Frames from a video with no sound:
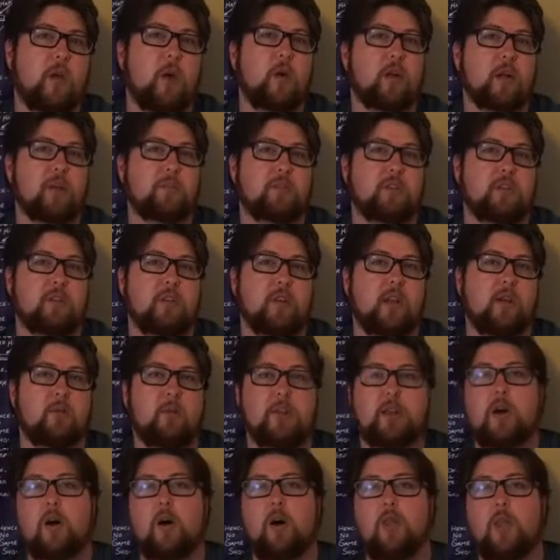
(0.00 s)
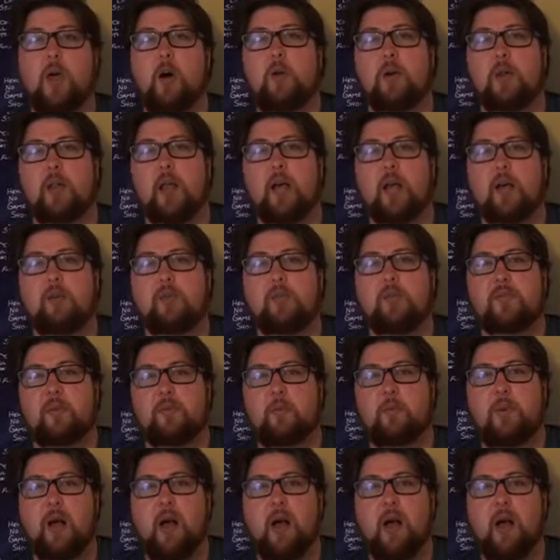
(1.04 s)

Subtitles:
Mel Gibson that we all know and love from